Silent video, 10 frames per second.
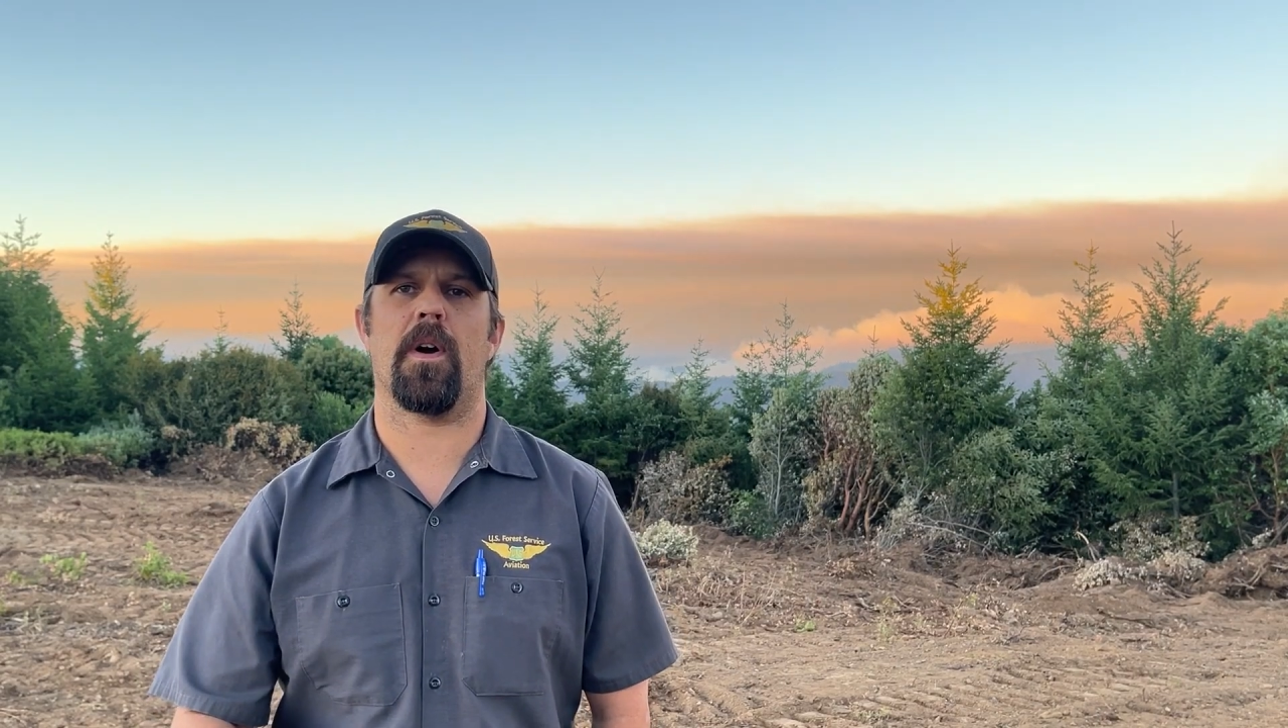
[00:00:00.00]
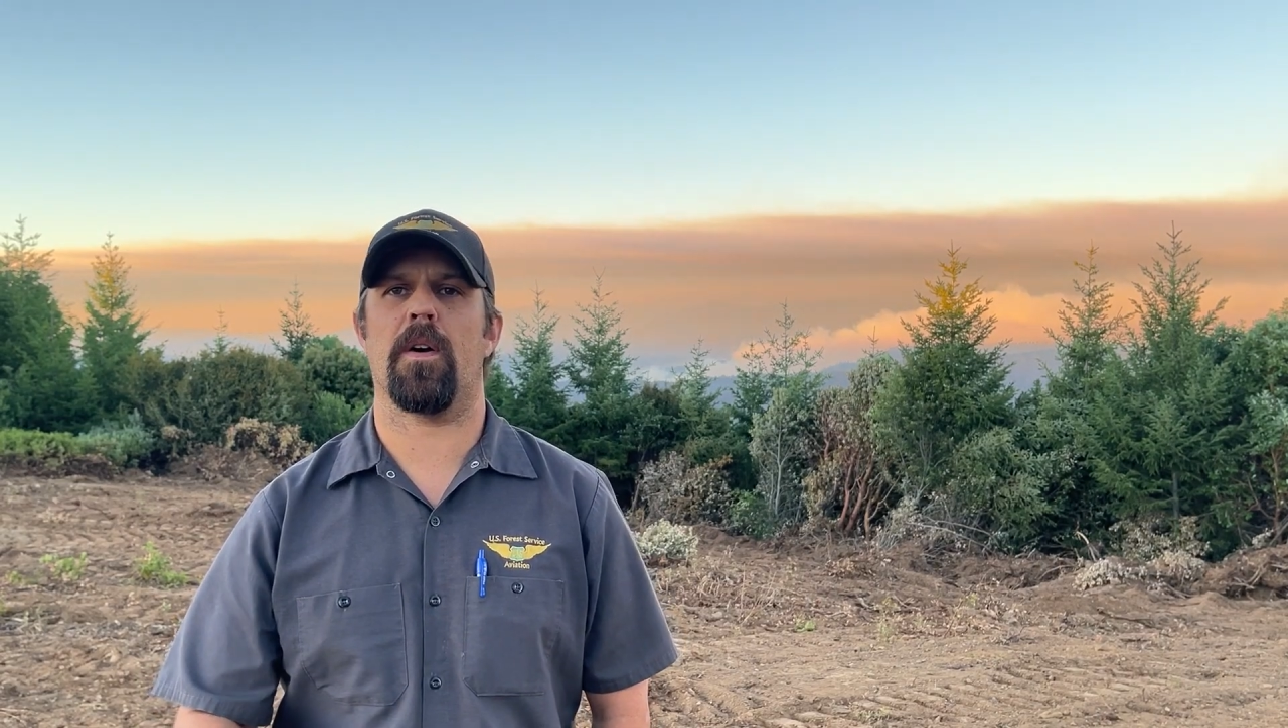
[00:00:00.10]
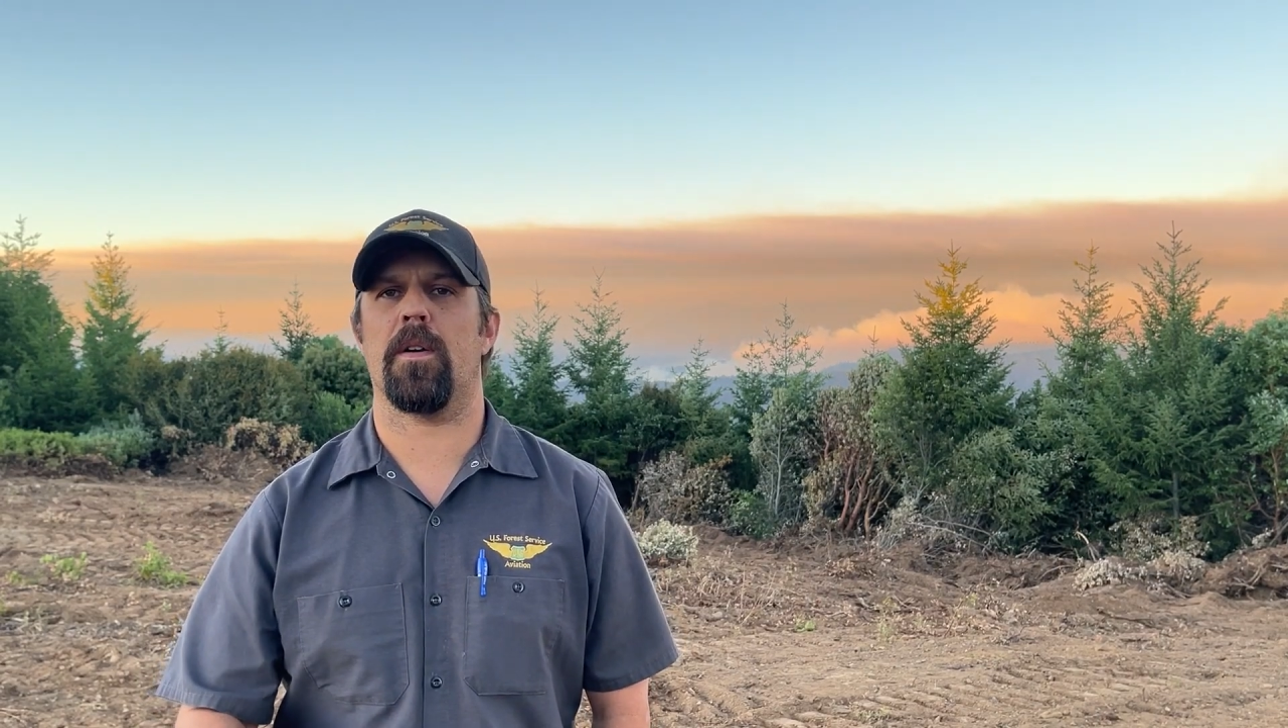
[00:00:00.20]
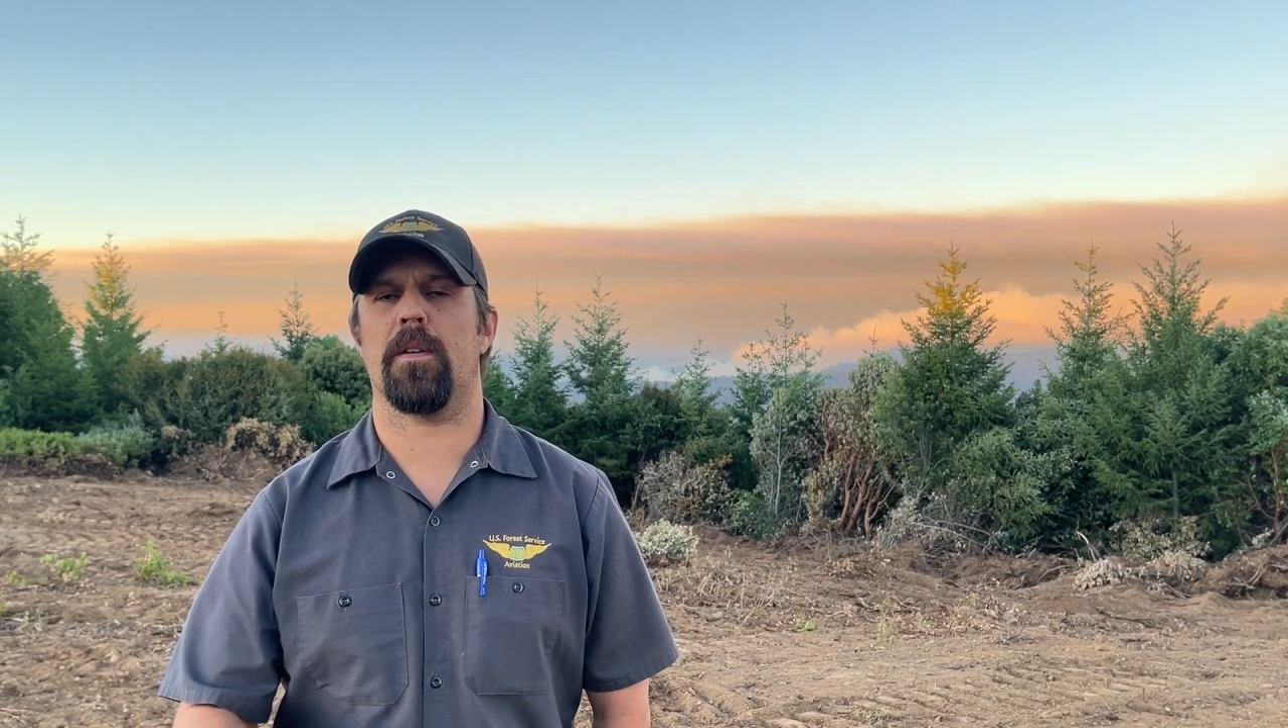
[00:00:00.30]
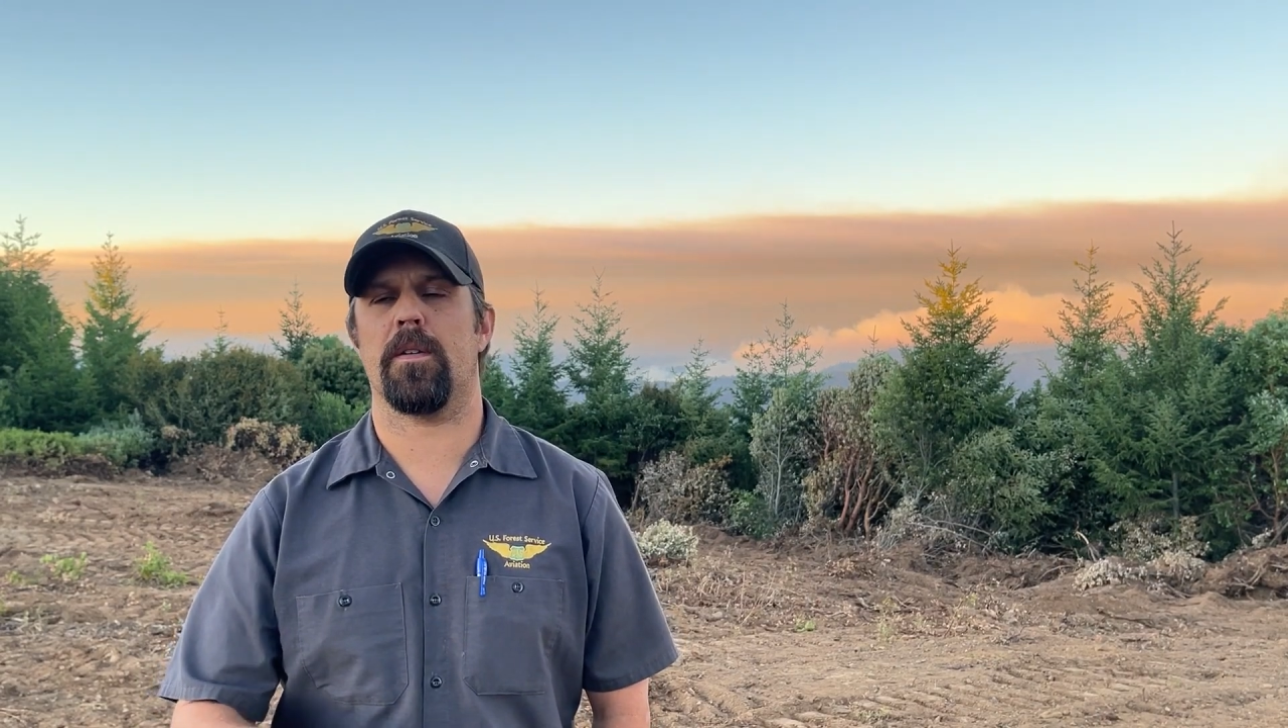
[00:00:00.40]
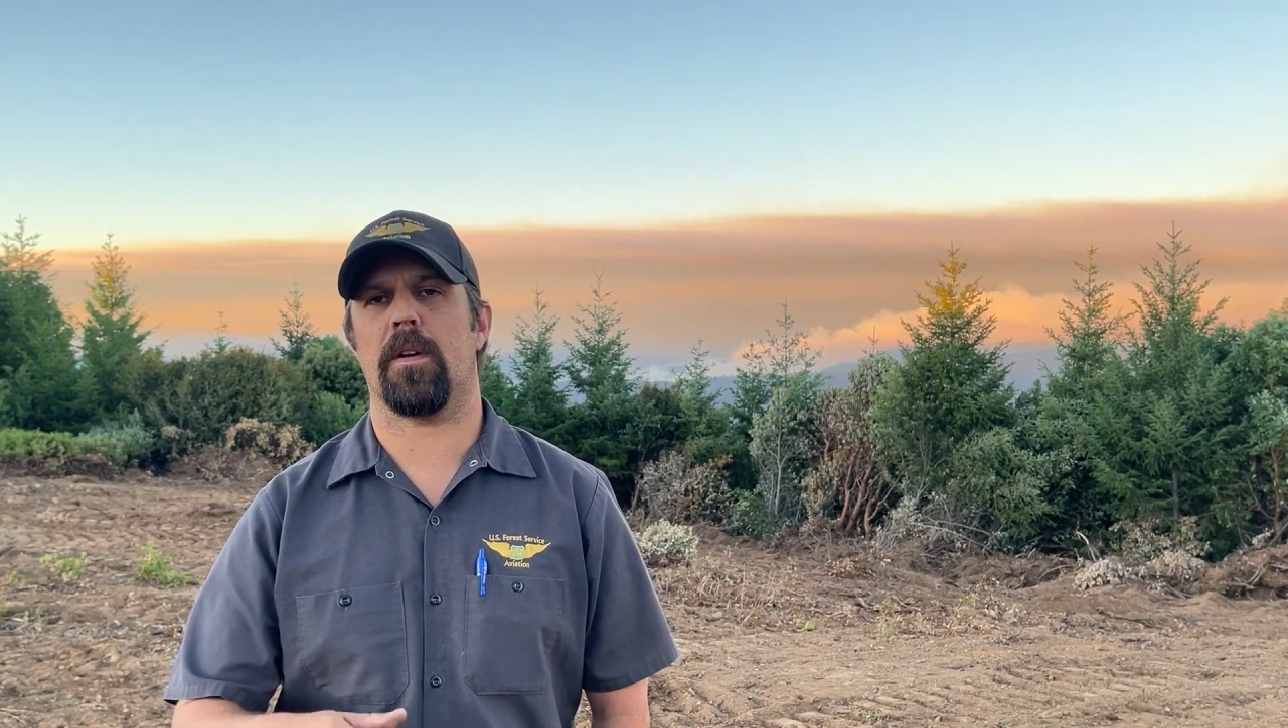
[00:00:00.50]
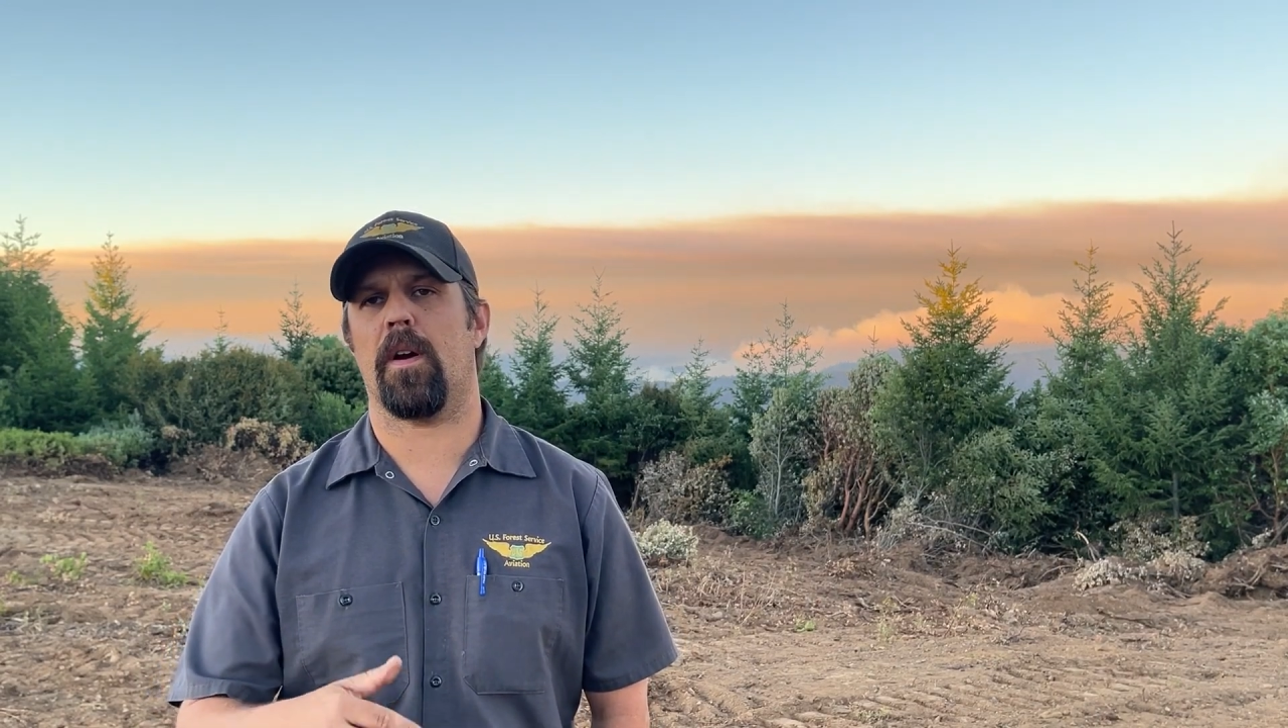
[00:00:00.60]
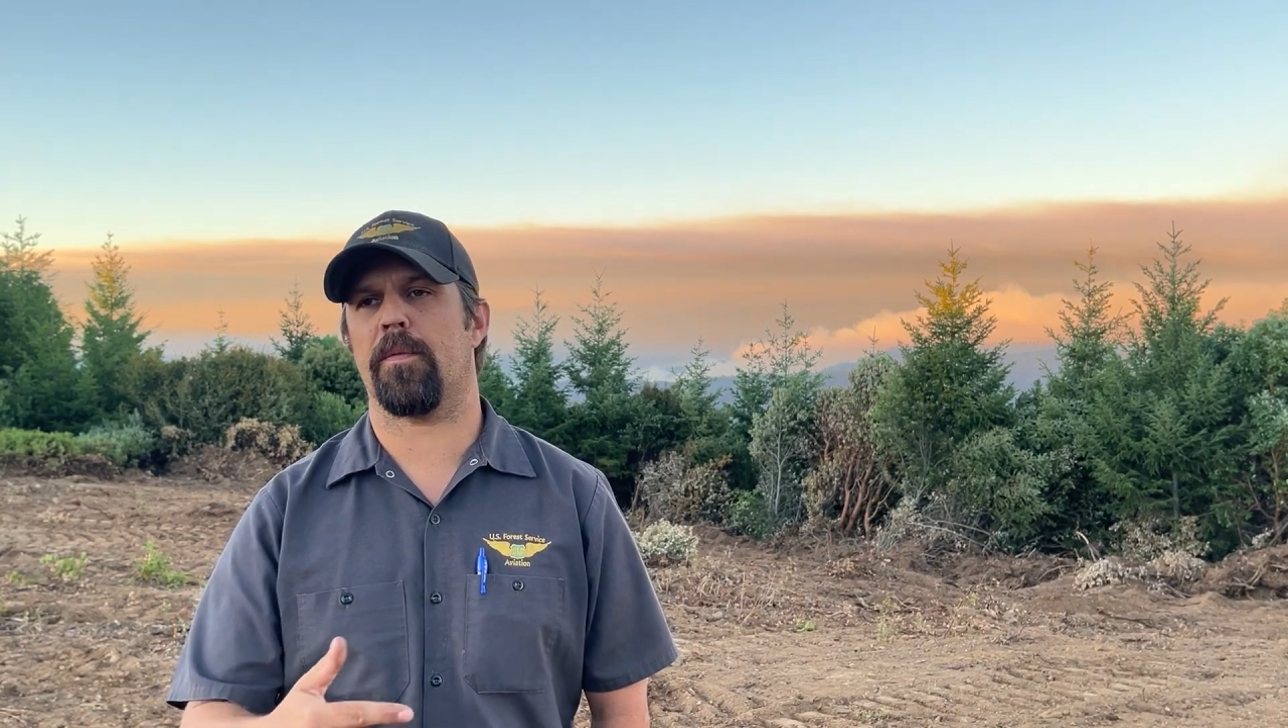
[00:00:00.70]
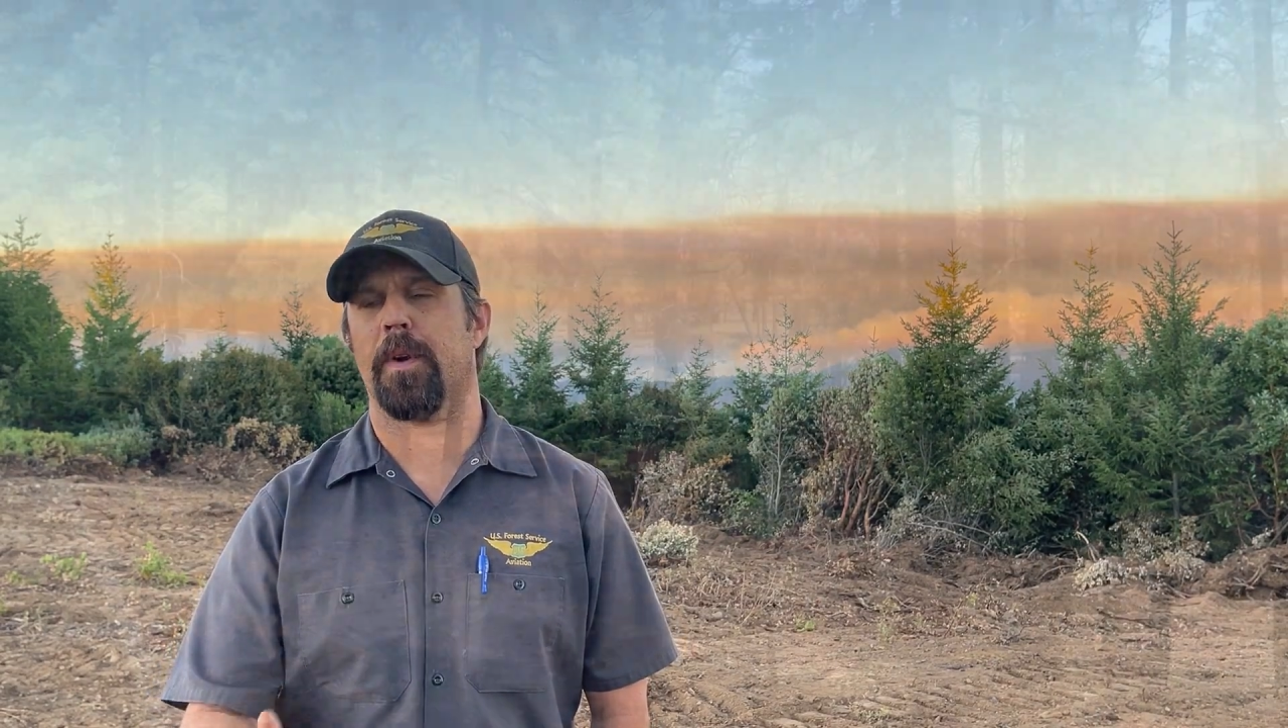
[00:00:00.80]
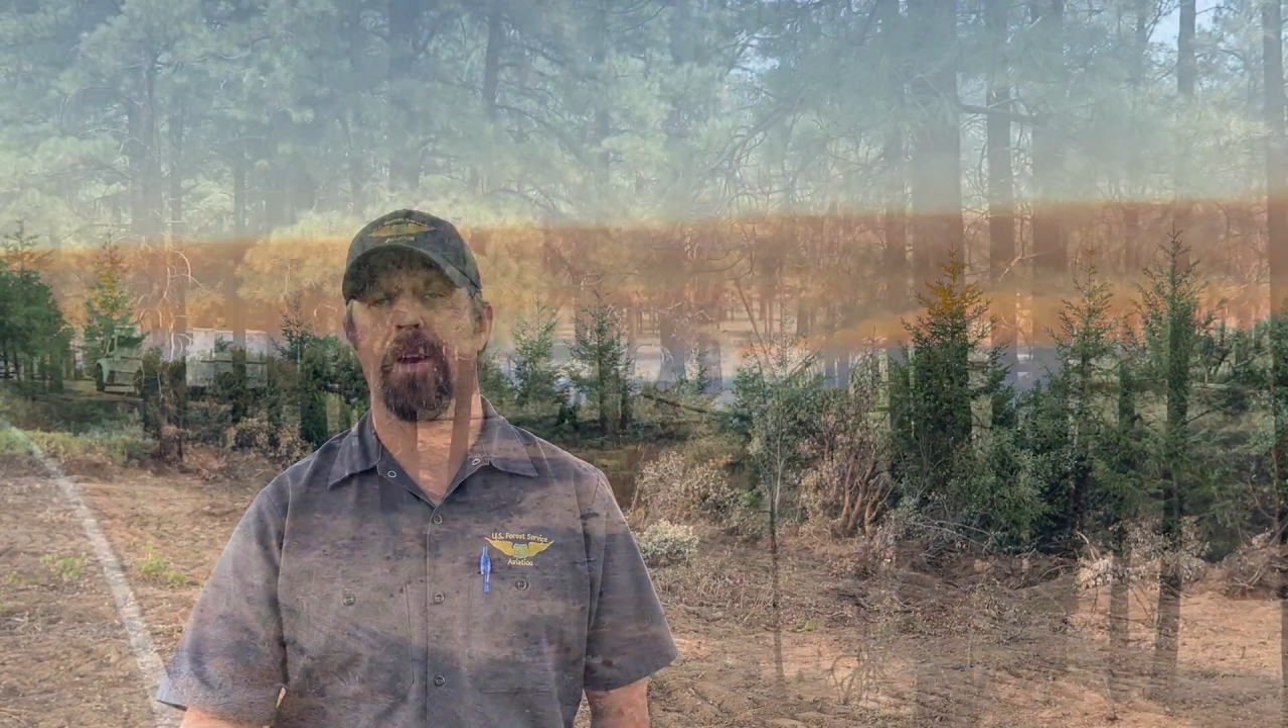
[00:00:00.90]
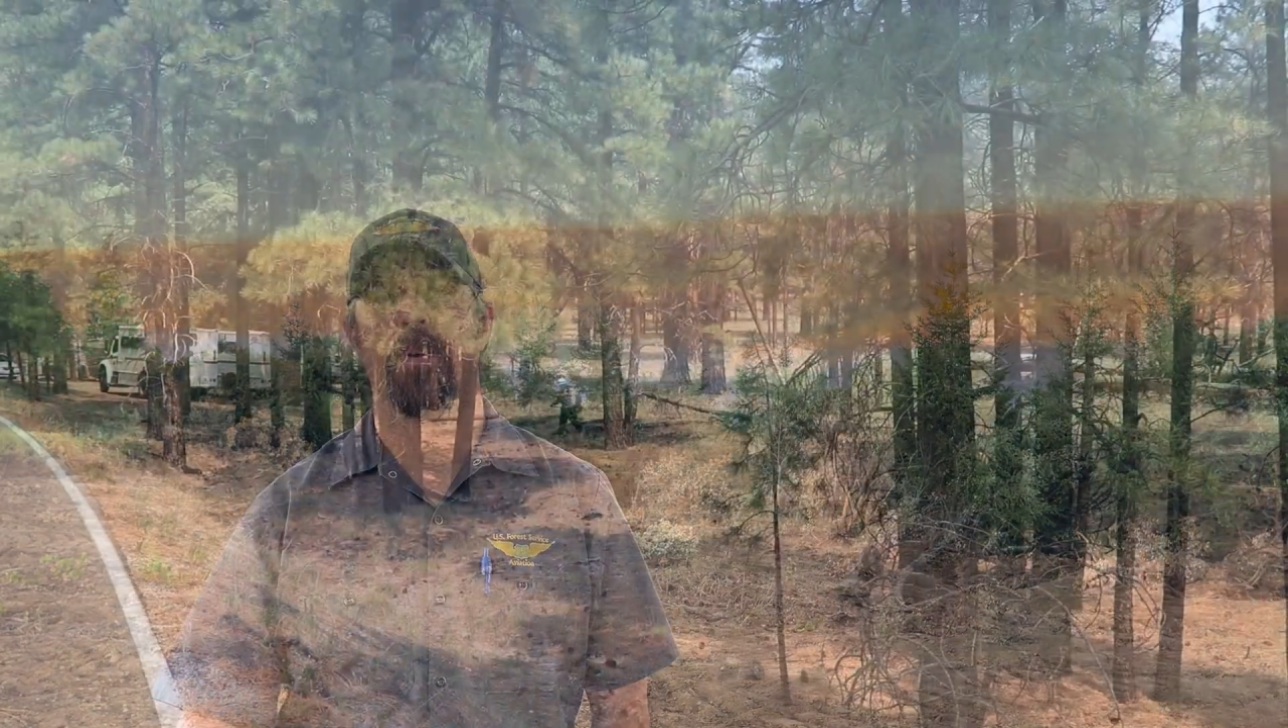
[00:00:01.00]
our fire